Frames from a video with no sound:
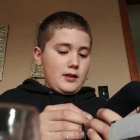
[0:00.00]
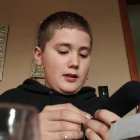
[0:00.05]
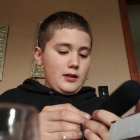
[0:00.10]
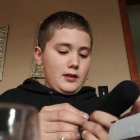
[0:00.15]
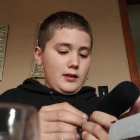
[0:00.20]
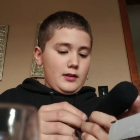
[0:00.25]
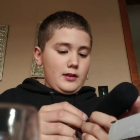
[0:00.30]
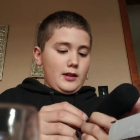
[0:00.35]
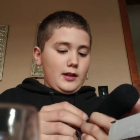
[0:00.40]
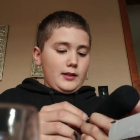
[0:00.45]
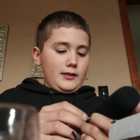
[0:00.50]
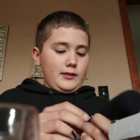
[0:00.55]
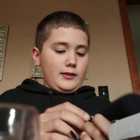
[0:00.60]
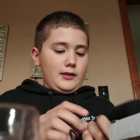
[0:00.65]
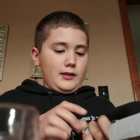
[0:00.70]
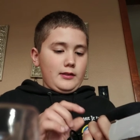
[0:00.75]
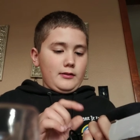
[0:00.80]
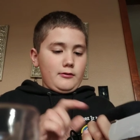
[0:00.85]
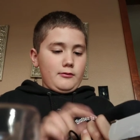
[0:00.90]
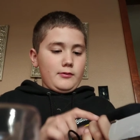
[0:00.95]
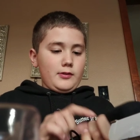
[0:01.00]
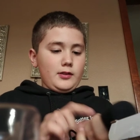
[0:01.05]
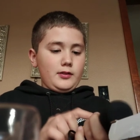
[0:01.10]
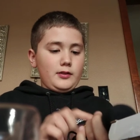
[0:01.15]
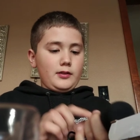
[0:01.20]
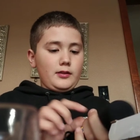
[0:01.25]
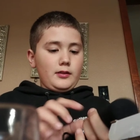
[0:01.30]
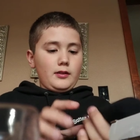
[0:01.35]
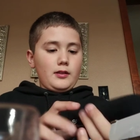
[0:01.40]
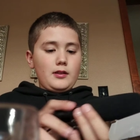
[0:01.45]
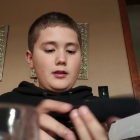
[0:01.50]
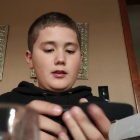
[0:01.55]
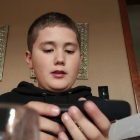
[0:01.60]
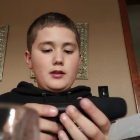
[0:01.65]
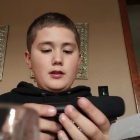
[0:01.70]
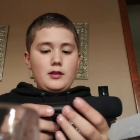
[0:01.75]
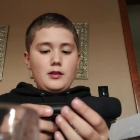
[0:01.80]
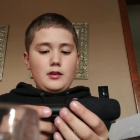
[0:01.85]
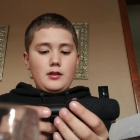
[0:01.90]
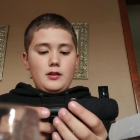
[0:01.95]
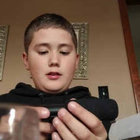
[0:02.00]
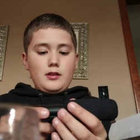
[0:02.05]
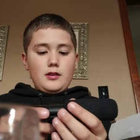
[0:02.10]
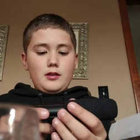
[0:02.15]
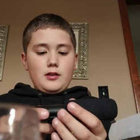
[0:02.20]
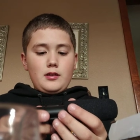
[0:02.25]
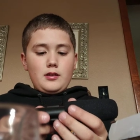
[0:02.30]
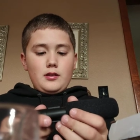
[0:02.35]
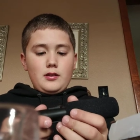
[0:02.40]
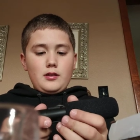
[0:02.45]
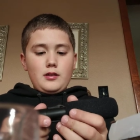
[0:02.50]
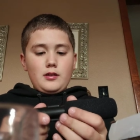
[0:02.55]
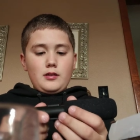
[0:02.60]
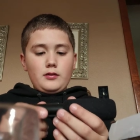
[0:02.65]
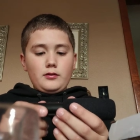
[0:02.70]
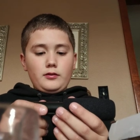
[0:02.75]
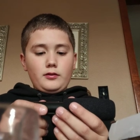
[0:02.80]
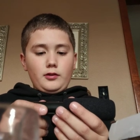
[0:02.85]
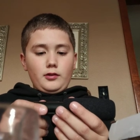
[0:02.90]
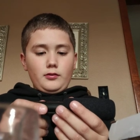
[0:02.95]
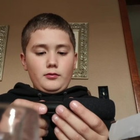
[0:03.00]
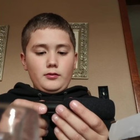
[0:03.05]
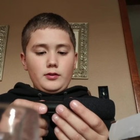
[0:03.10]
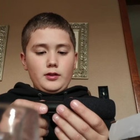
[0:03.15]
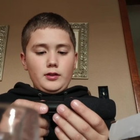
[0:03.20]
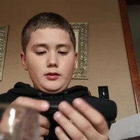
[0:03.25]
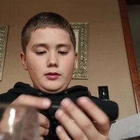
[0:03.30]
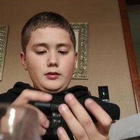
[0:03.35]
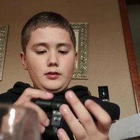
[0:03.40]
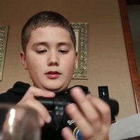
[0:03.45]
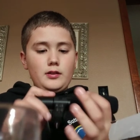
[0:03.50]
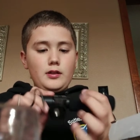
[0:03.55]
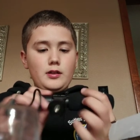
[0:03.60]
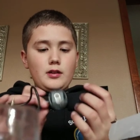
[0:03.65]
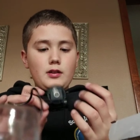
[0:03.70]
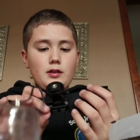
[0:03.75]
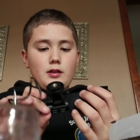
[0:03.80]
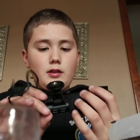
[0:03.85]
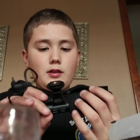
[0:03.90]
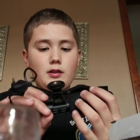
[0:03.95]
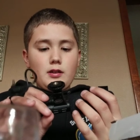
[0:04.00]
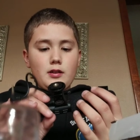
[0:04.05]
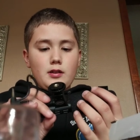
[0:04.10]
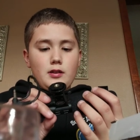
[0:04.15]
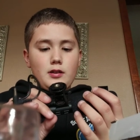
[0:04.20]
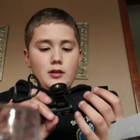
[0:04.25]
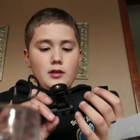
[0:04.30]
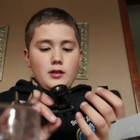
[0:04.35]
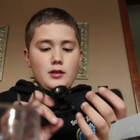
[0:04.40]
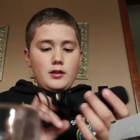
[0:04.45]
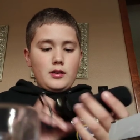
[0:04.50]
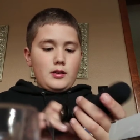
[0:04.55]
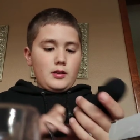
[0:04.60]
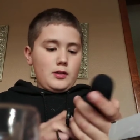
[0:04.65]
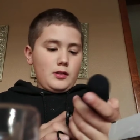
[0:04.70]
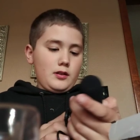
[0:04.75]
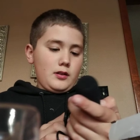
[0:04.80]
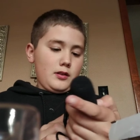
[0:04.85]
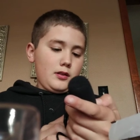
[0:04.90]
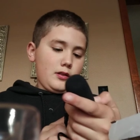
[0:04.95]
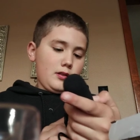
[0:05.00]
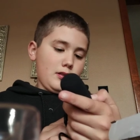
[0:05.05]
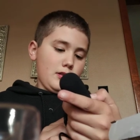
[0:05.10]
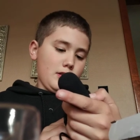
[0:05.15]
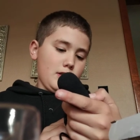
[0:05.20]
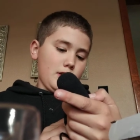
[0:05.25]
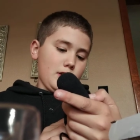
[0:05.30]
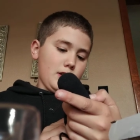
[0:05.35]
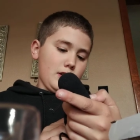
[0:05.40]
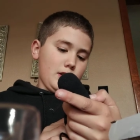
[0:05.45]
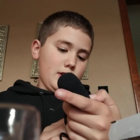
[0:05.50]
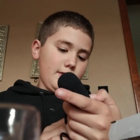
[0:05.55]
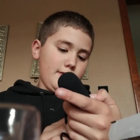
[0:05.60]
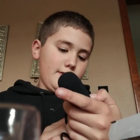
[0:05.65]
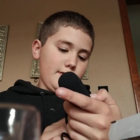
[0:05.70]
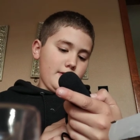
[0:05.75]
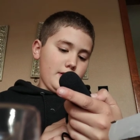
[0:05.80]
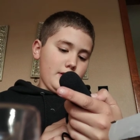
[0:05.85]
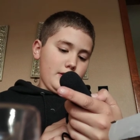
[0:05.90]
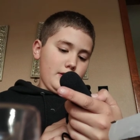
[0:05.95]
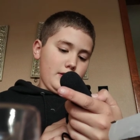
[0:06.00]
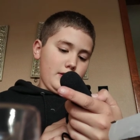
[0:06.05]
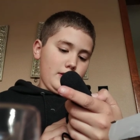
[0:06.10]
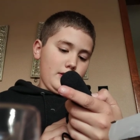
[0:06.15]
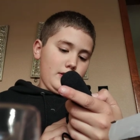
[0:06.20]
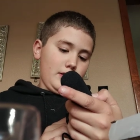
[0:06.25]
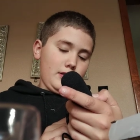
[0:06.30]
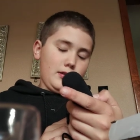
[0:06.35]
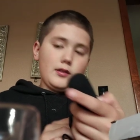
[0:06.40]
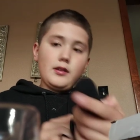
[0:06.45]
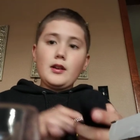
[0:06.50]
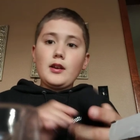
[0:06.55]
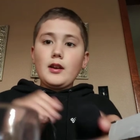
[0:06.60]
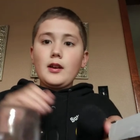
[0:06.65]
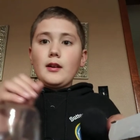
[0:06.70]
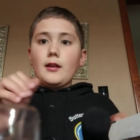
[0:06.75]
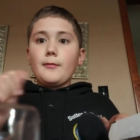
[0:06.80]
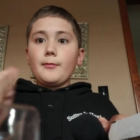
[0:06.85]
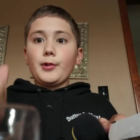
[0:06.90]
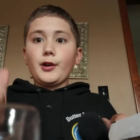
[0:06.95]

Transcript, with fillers: Okay, I see how it works. So uh, off on.